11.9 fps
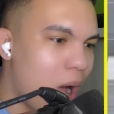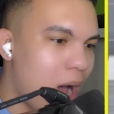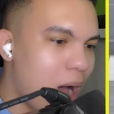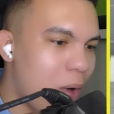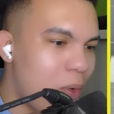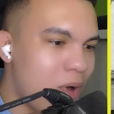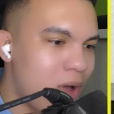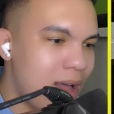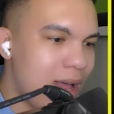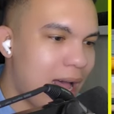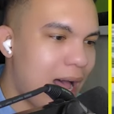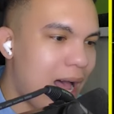wow.
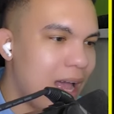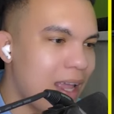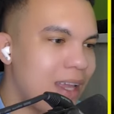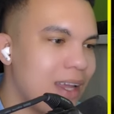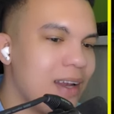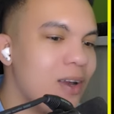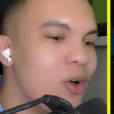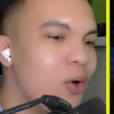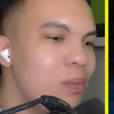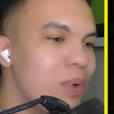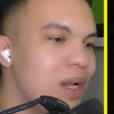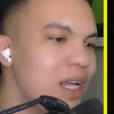I
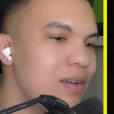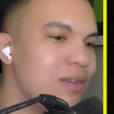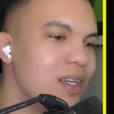cannot believe